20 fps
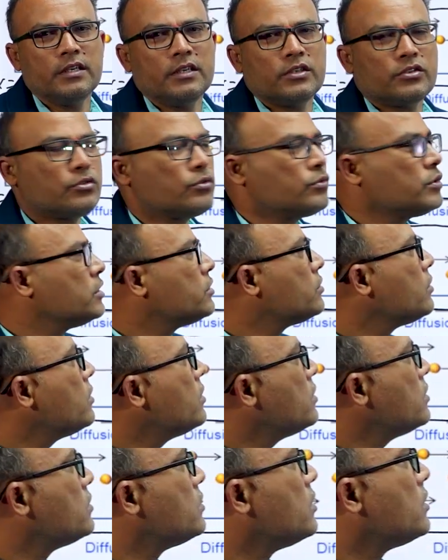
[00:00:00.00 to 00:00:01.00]
So these
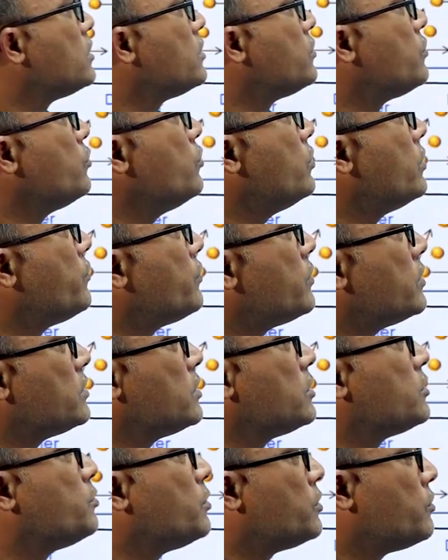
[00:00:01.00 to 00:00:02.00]
are the two
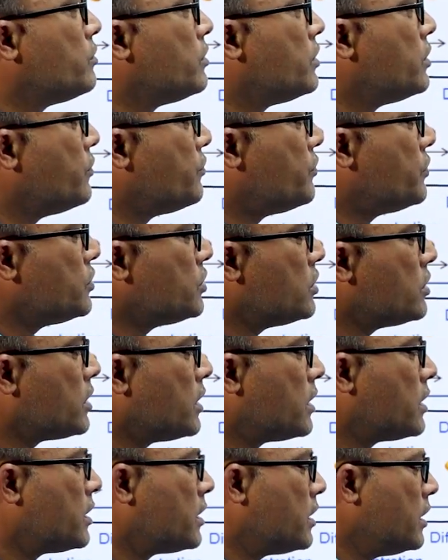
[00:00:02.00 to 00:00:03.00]
differences between diffusion
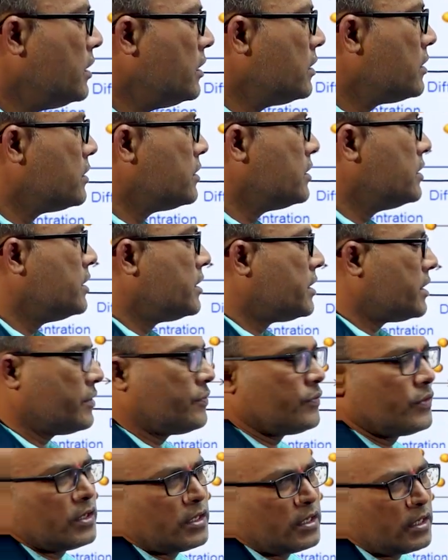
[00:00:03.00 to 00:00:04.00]
current and
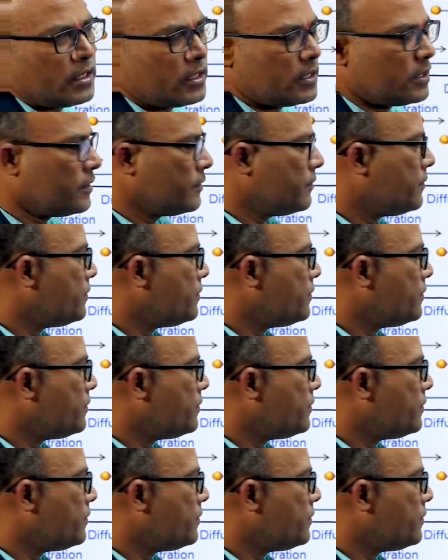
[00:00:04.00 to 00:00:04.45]
drift current.